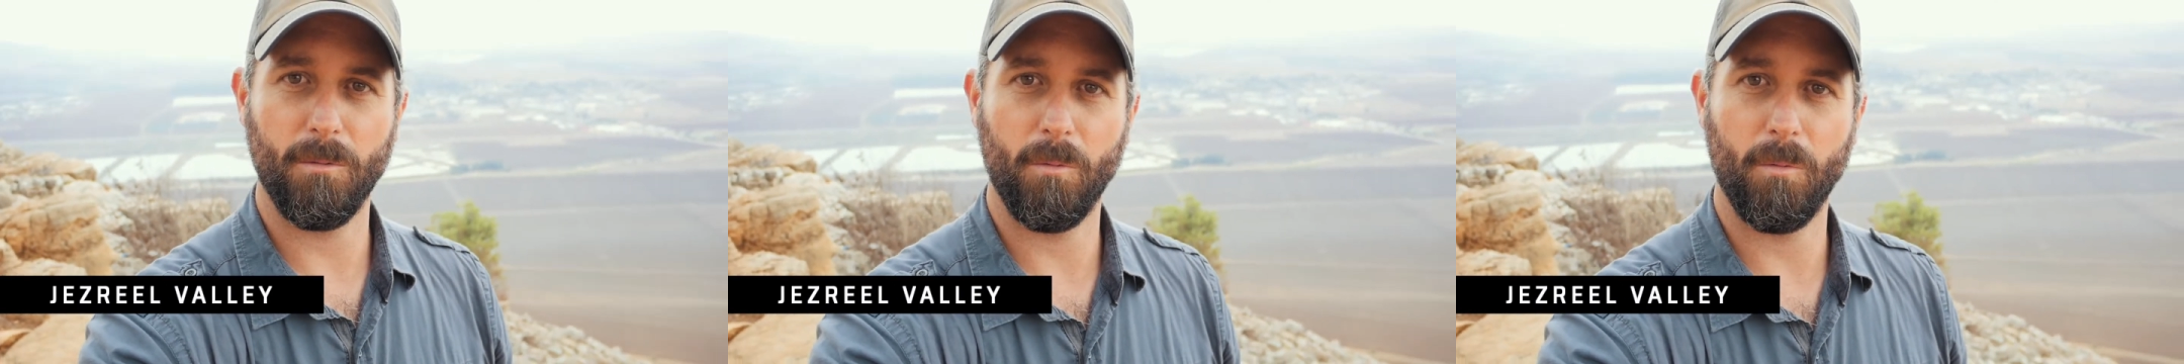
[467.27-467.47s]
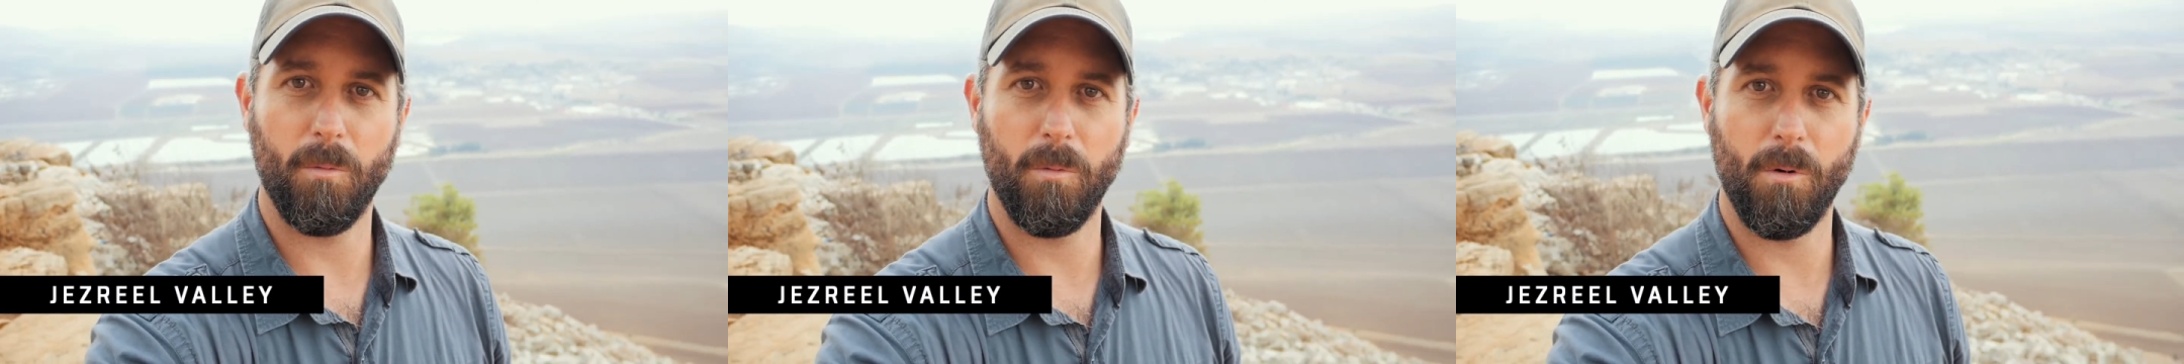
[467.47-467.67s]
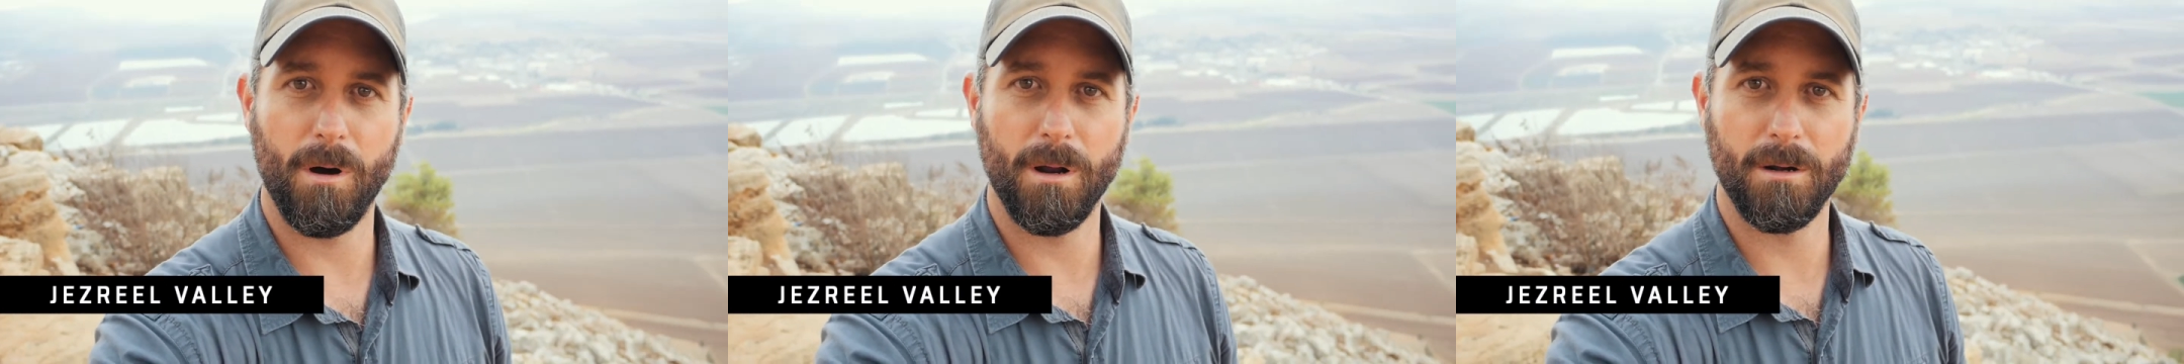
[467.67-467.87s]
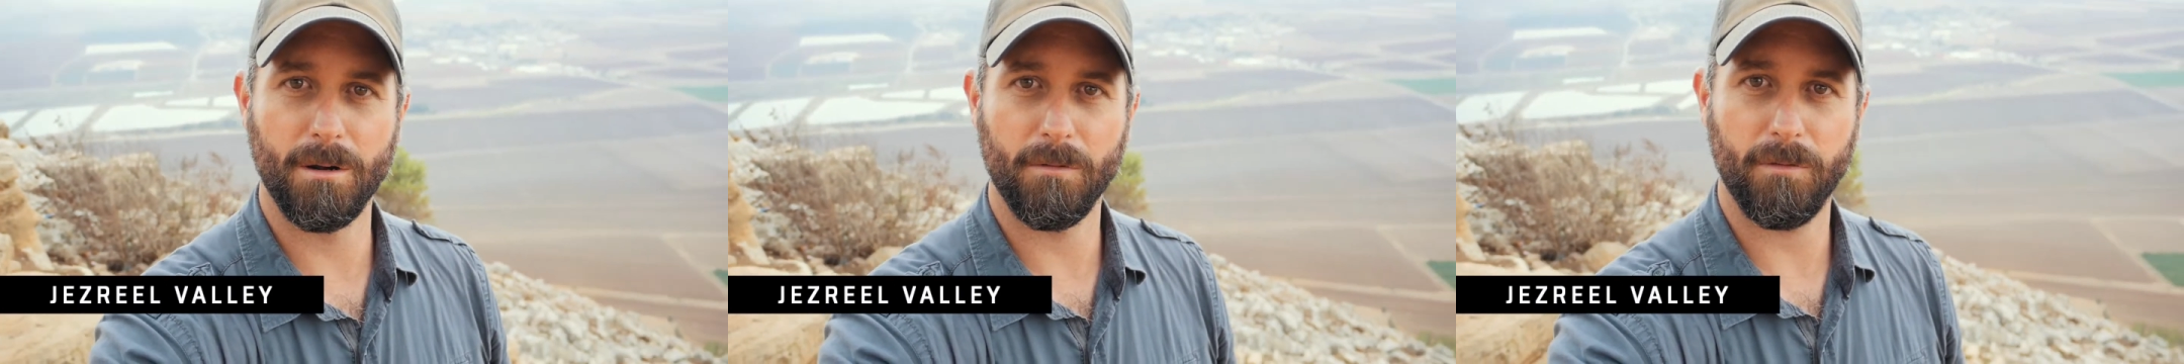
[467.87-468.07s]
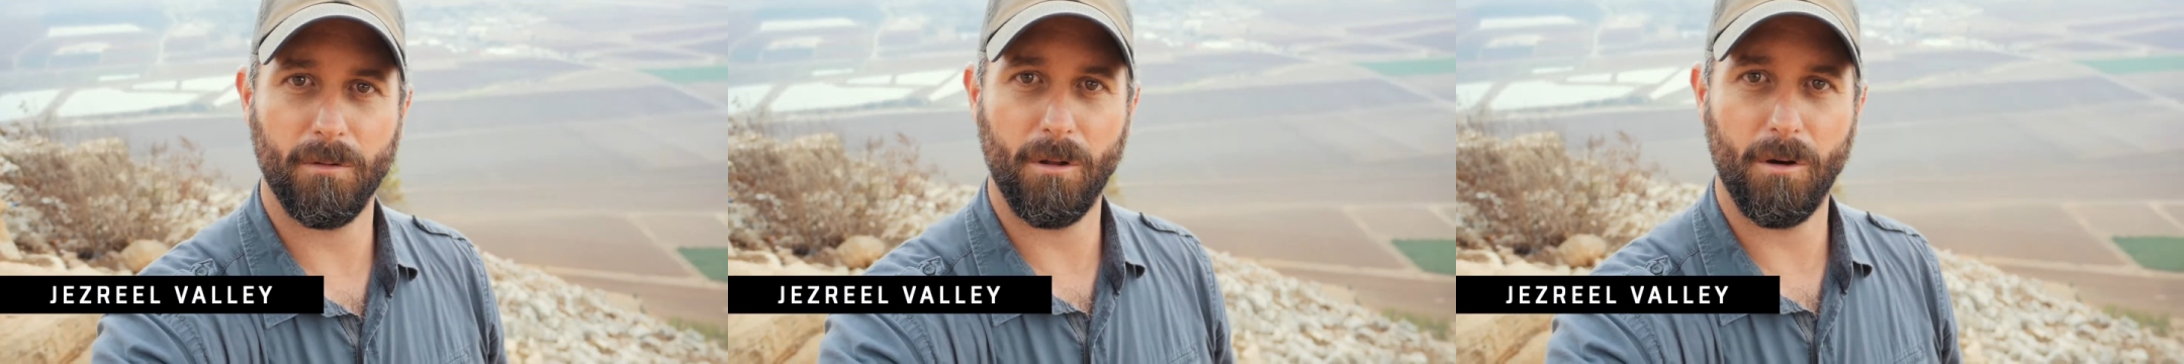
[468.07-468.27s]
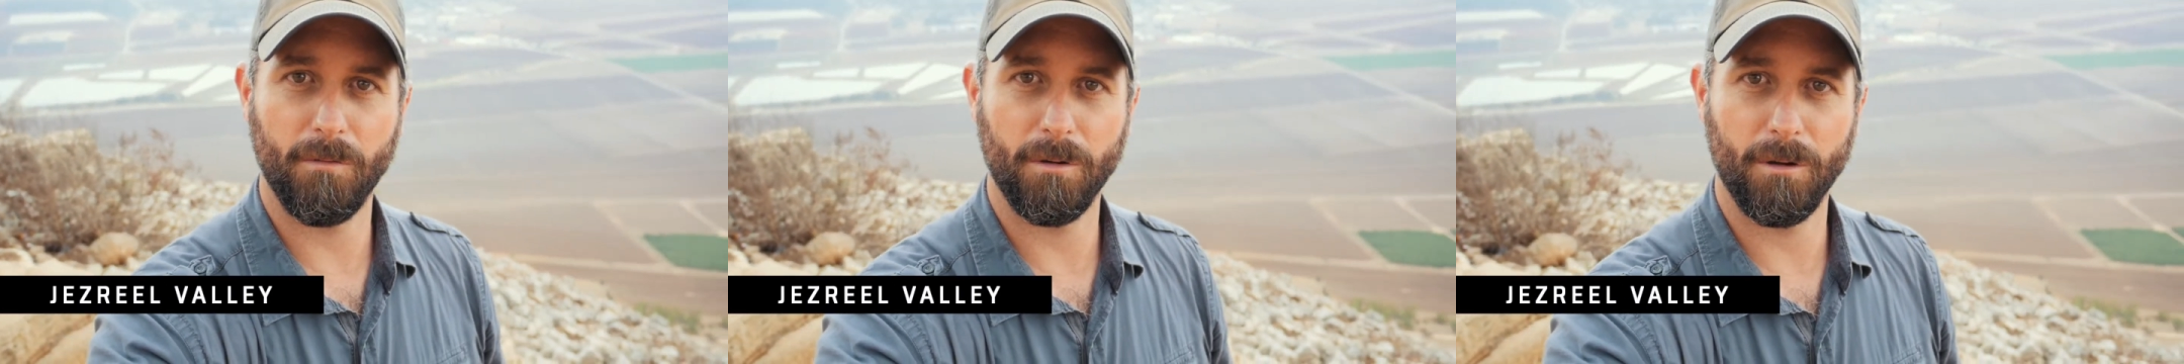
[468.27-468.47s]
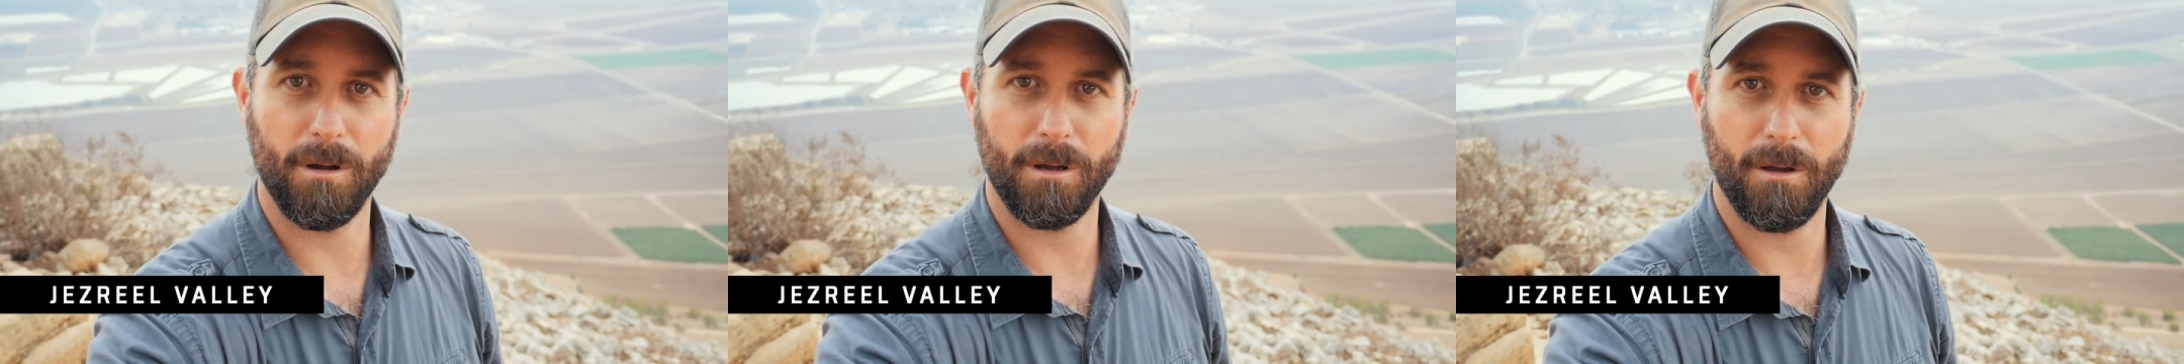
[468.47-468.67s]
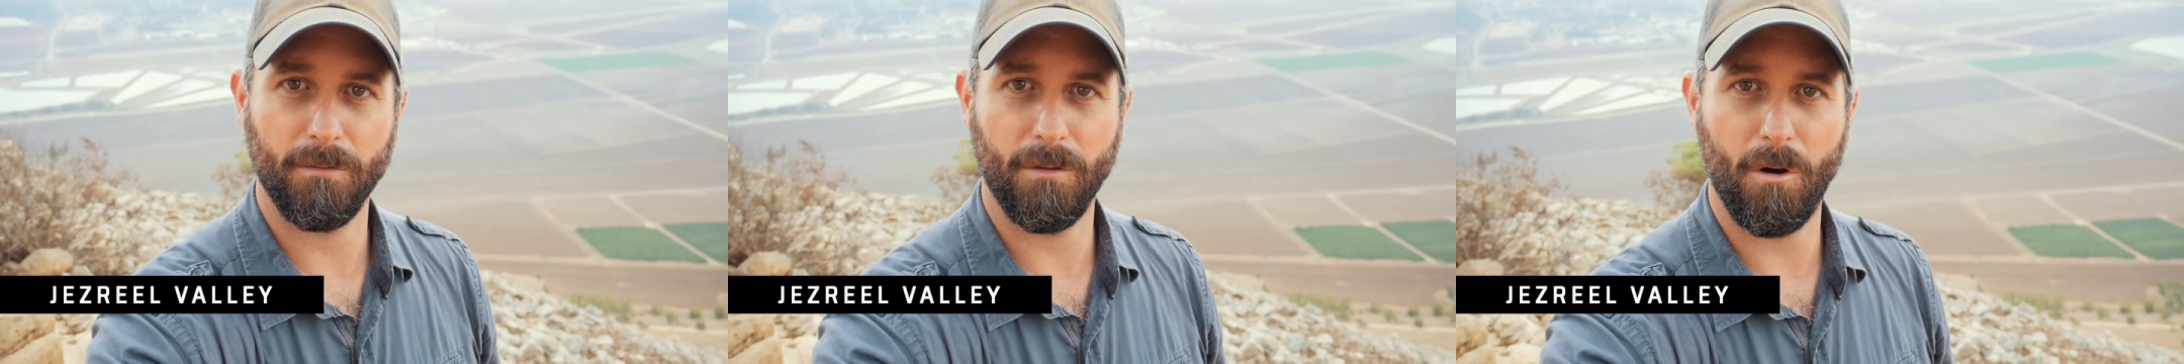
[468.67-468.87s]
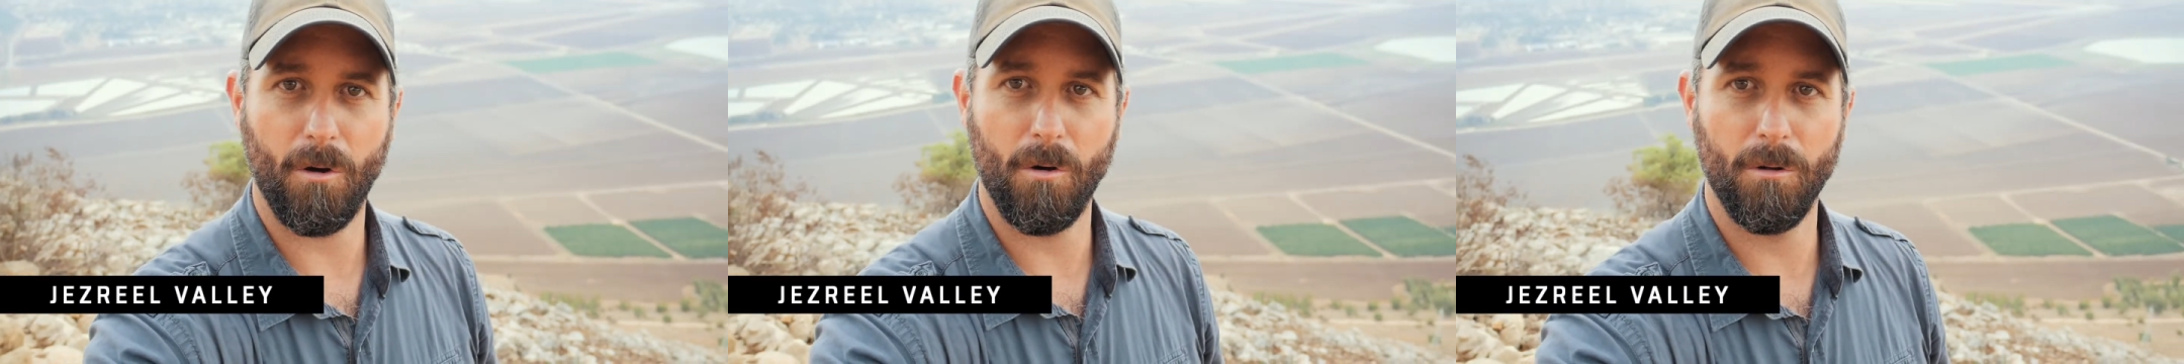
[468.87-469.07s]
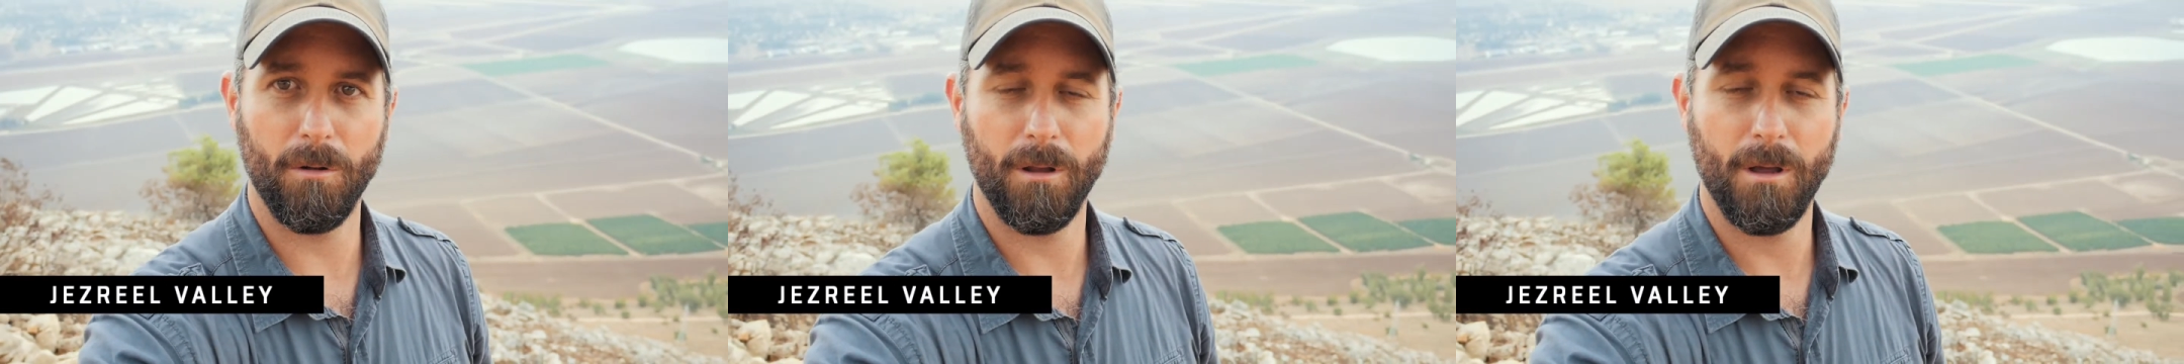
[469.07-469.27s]
wonderful overlook of the
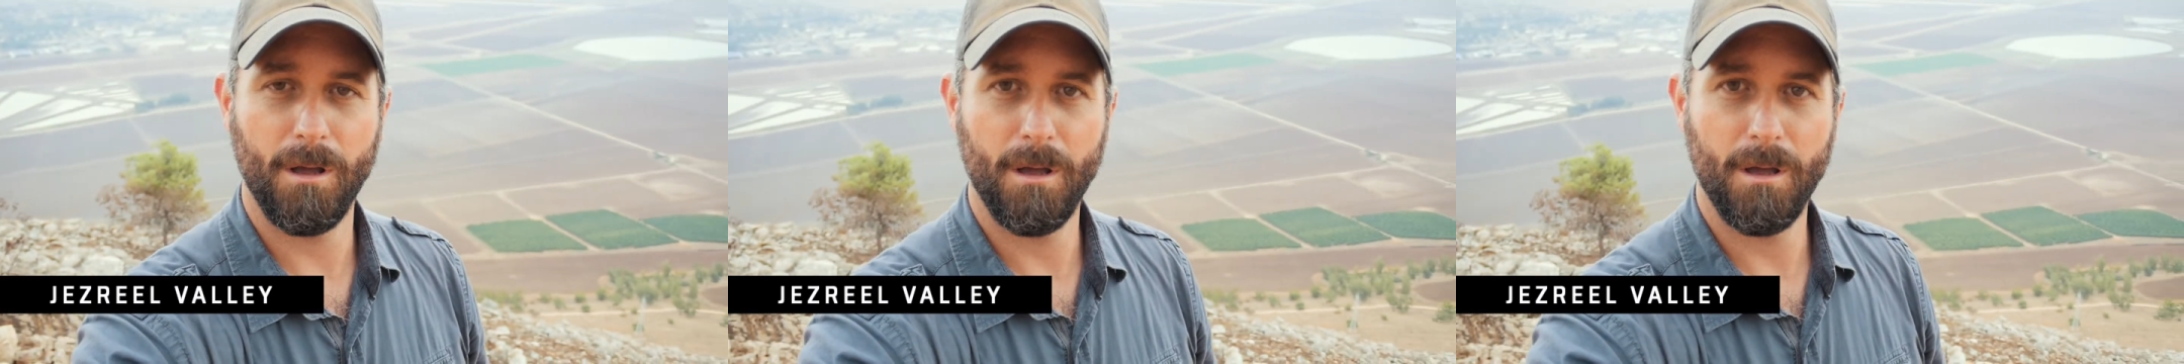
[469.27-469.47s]
whole